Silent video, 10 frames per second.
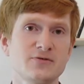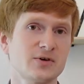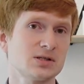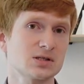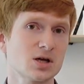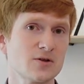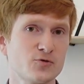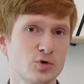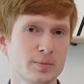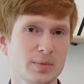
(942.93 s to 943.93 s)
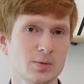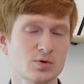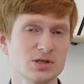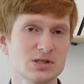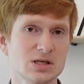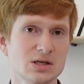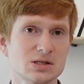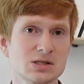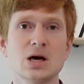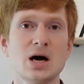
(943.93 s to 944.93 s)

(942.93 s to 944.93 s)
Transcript: if I installed 4 memory sticks.